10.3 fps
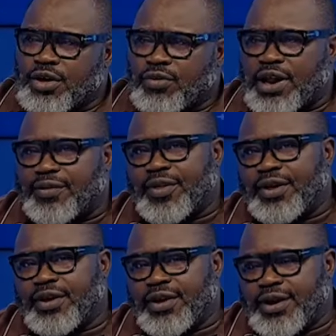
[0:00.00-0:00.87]
I
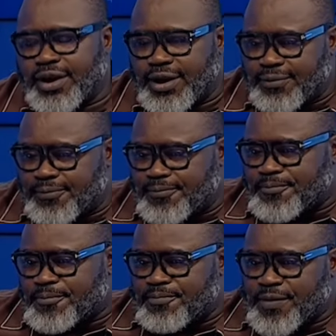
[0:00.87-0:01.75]
think,
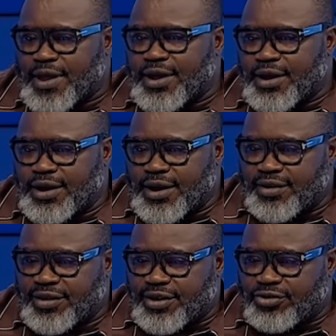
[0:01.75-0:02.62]
yes,
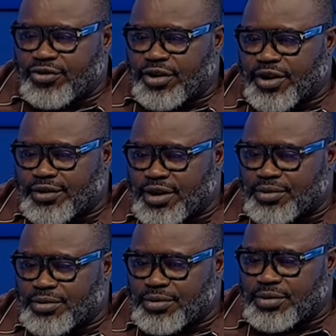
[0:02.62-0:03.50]
it is
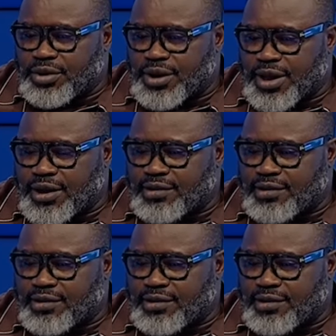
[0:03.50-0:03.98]
regrettable that